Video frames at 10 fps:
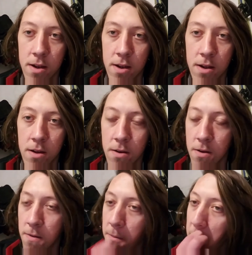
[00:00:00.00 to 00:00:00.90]
or
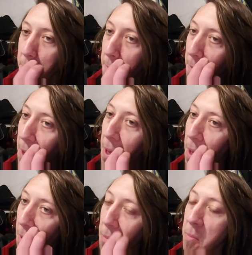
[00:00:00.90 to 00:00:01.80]

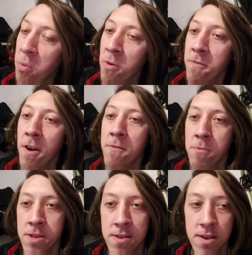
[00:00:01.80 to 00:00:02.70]
1.5 to win
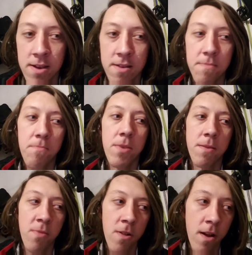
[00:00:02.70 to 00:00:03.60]
6 big
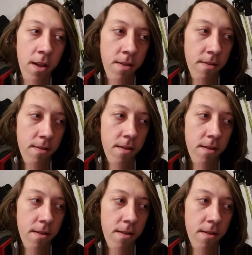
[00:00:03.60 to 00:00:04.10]
blinds.